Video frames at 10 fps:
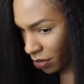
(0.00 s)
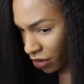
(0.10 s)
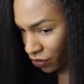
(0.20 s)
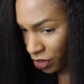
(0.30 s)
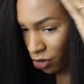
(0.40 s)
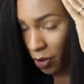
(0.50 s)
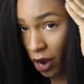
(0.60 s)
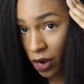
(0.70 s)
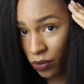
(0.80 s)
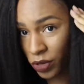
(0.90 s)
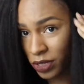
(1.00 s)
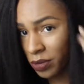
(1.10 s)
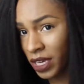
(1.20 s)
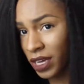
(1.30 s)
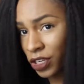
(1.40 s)
my real part
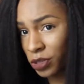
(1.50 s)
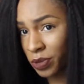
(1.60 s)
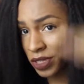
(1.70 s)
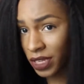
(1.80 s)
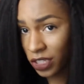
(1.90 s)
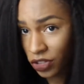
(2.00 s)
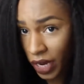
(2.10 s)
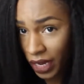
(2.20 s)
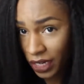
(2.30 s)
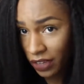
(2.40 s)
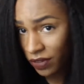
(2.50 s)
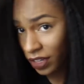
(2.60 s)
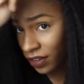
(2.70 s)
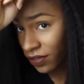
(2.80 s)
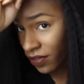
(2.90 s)
wouldn't be 100% straight.
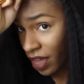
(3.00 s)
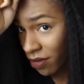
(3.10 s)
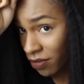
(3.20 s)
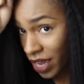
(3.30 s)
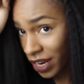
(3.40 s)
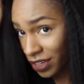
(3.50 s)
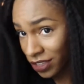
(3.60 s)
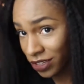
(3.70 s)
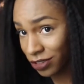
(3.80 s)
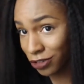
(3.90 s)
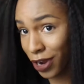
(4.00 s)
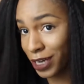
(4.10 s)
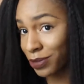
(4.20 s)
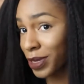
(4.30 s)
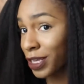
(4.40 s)
Even if I
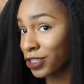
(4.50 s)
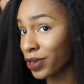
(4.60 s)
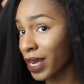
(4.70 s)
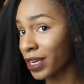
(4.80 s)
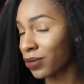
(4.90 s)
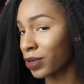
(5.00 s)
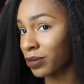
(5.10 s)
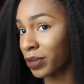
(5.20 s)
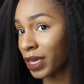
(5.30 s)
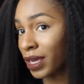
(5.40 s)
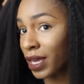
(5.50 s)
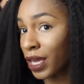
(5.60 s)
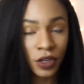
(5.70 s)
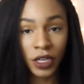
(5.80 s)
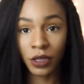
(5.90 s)
tried to make it straight, it wouldn't be.
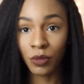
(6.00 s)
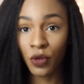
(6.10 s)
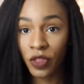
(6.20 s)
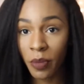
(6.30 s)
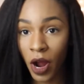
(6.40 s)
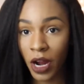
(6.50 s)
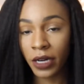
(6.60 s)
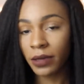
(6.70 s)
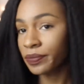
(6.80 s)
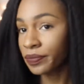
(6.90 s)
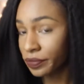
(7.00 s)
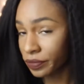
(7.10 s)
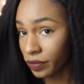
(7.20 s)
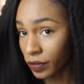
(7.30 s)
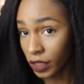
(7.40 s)
We're going to move the part
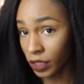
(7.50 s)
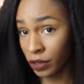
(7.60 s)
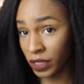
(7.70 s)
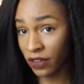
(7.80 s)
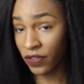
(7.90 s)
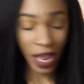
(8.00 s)
using a